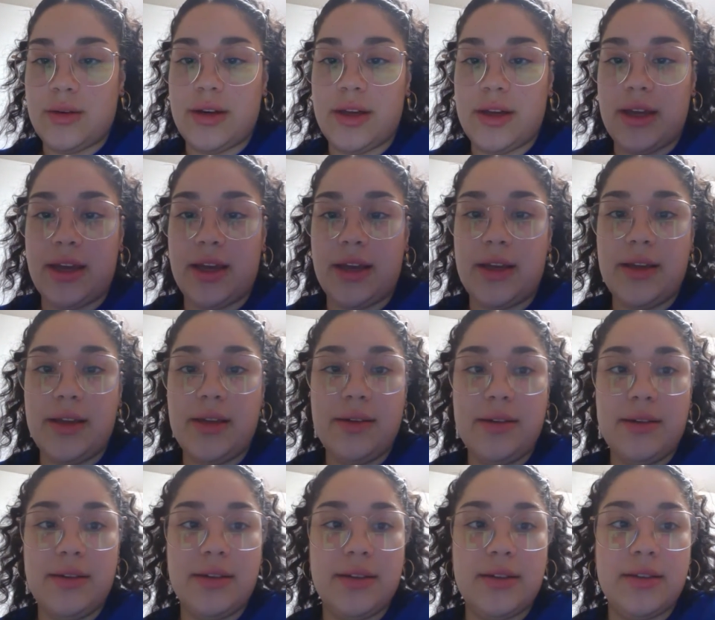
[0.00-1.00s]
Okay.
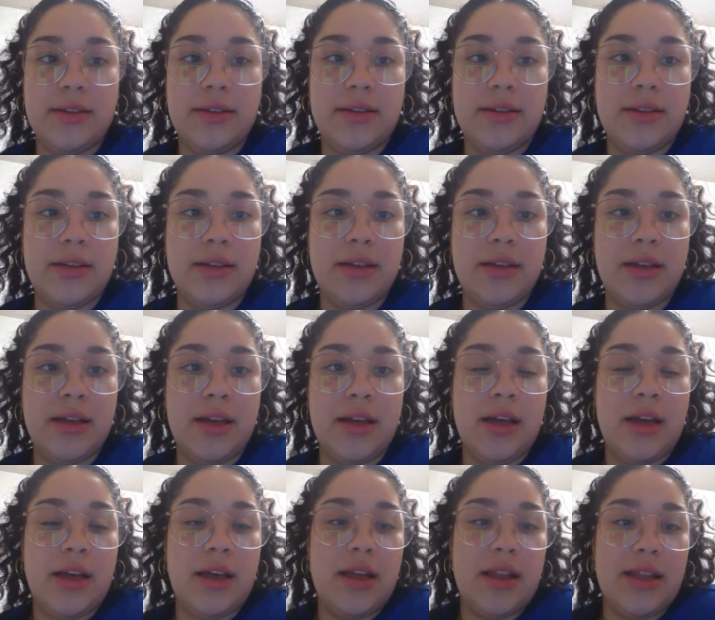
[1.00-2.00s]

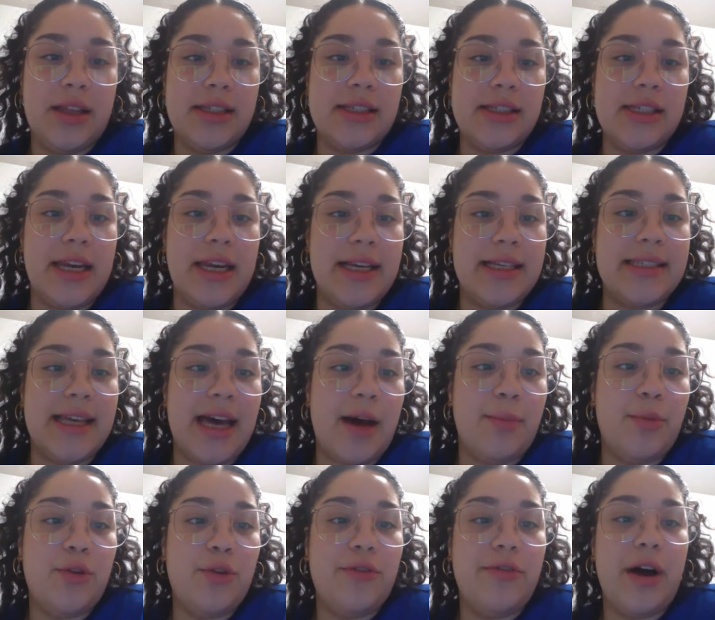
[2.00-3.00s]
This is an
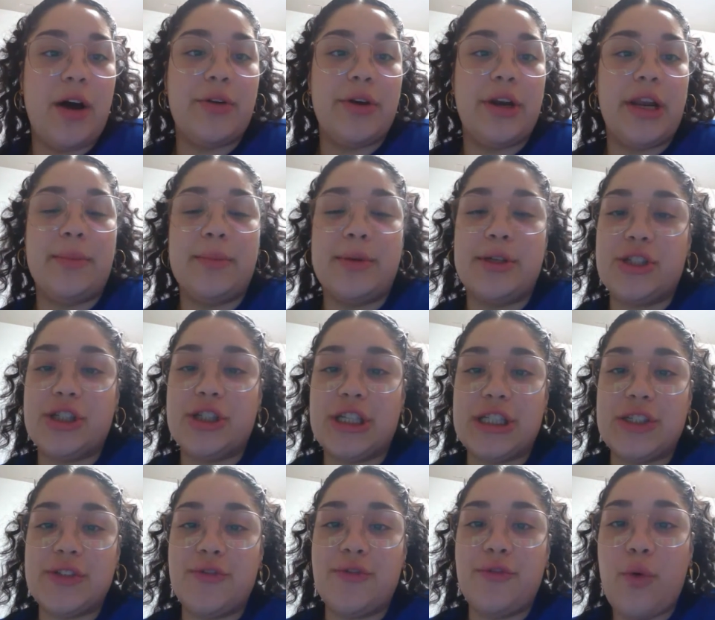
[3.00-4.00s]
example of how an image
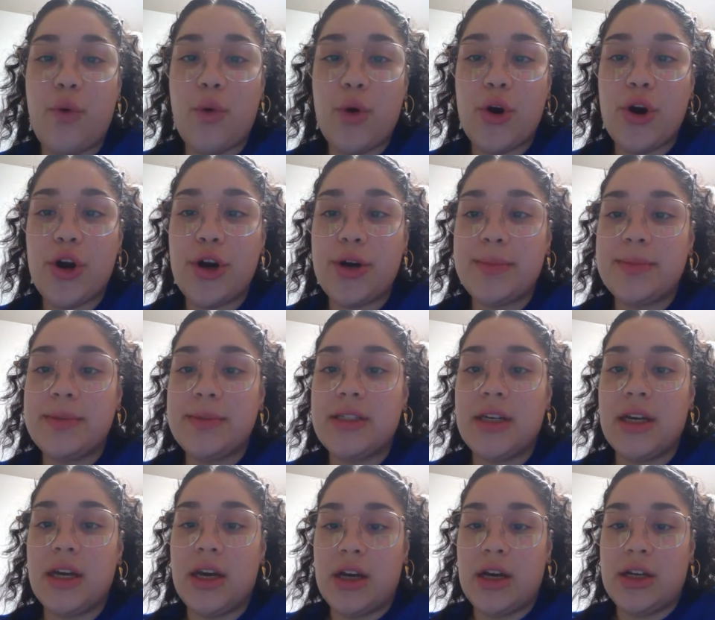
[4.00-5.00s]
is formed.
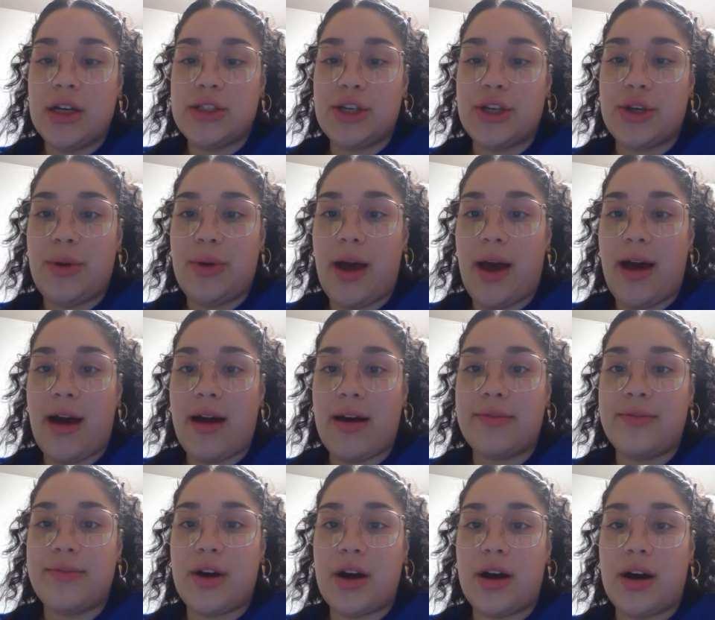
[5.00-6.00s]
So you
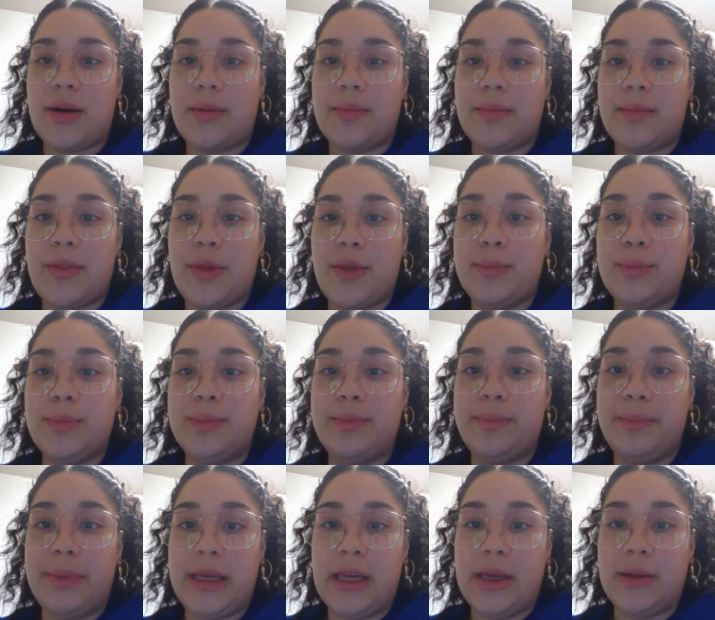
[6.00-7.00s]
have the
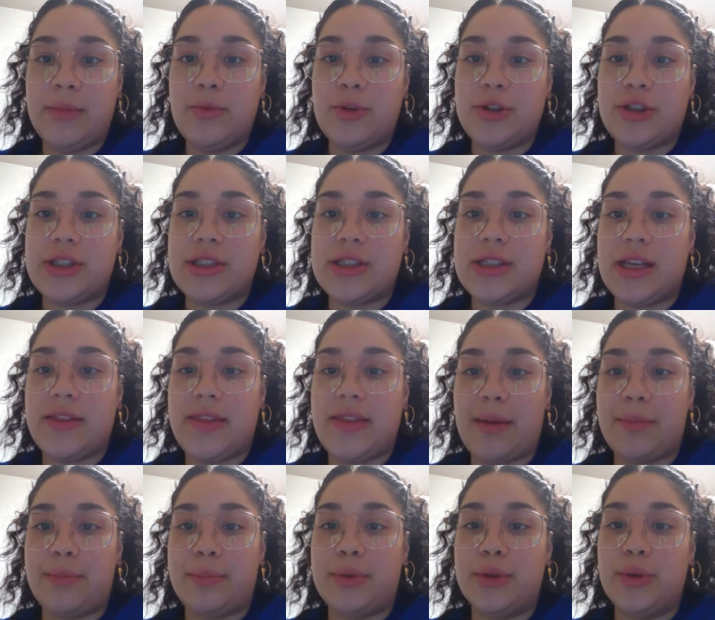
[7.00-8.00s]
beam, which is
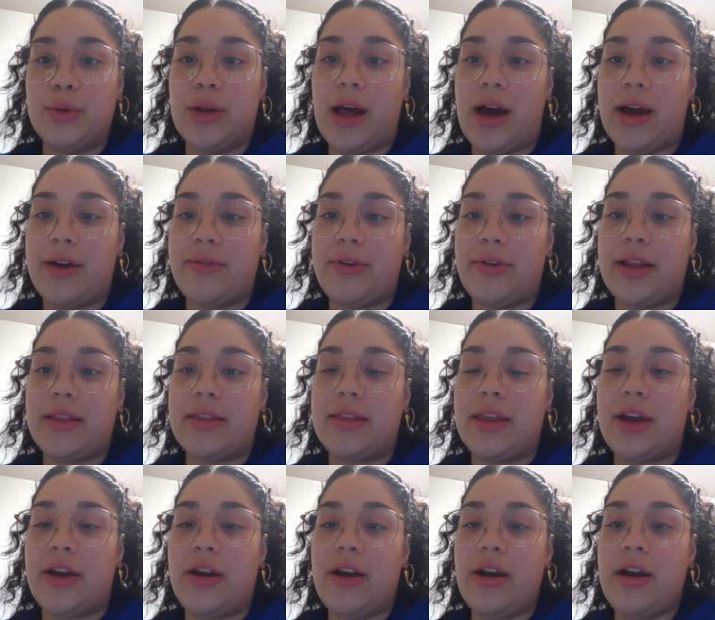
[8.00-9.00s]
that blue line right
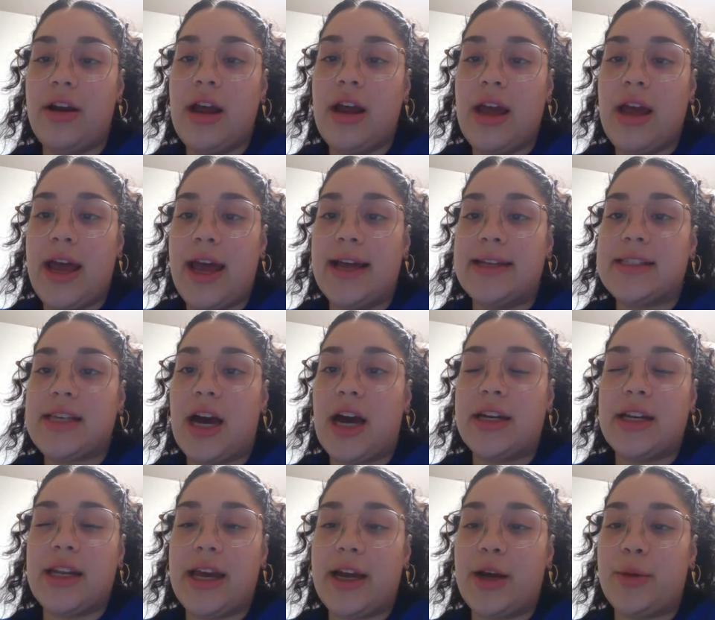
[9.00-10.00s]
there. It's
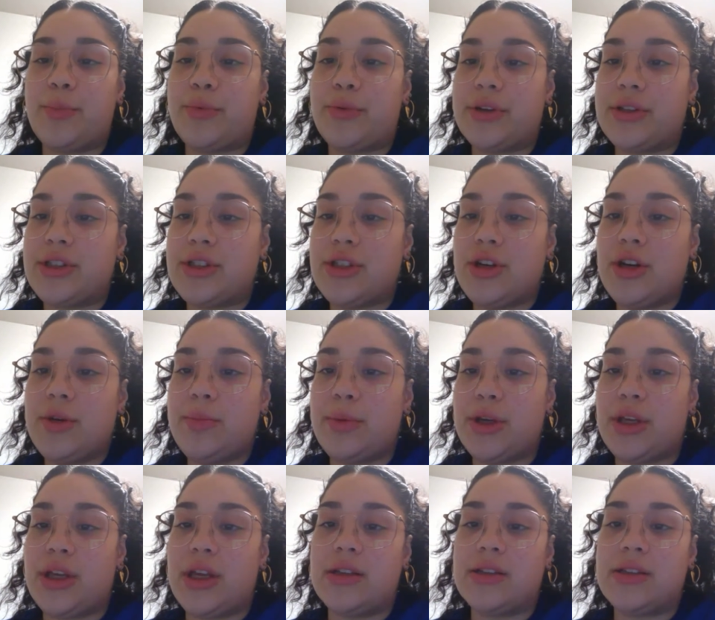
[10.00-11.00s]
kind of like a printer,
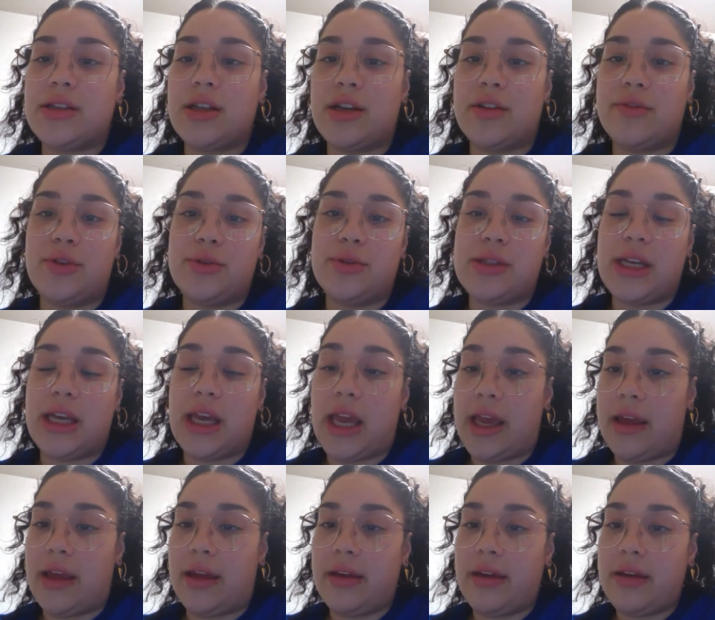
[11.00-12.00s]
but instead of using
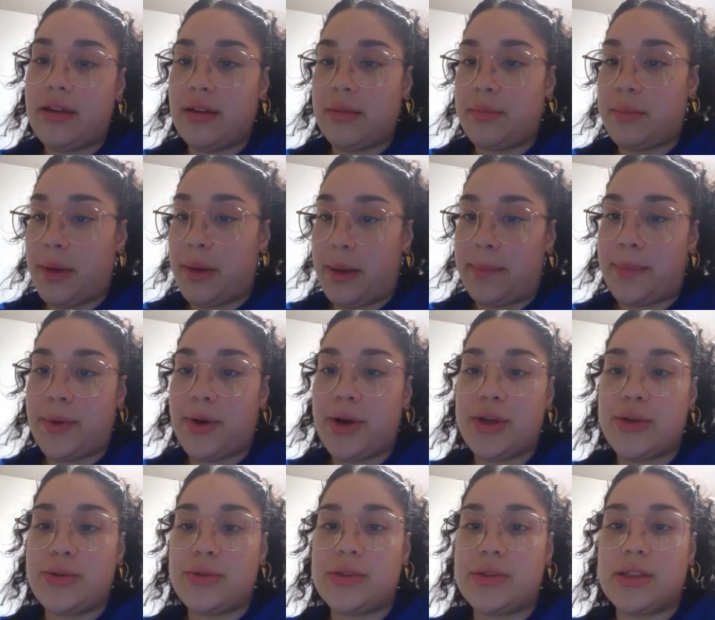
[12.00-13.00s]
ink and paper,
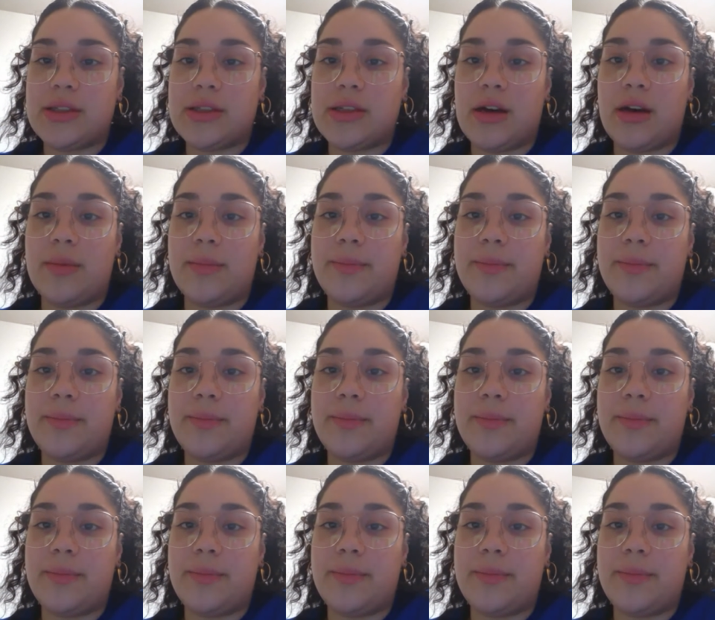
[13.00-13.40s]
it uses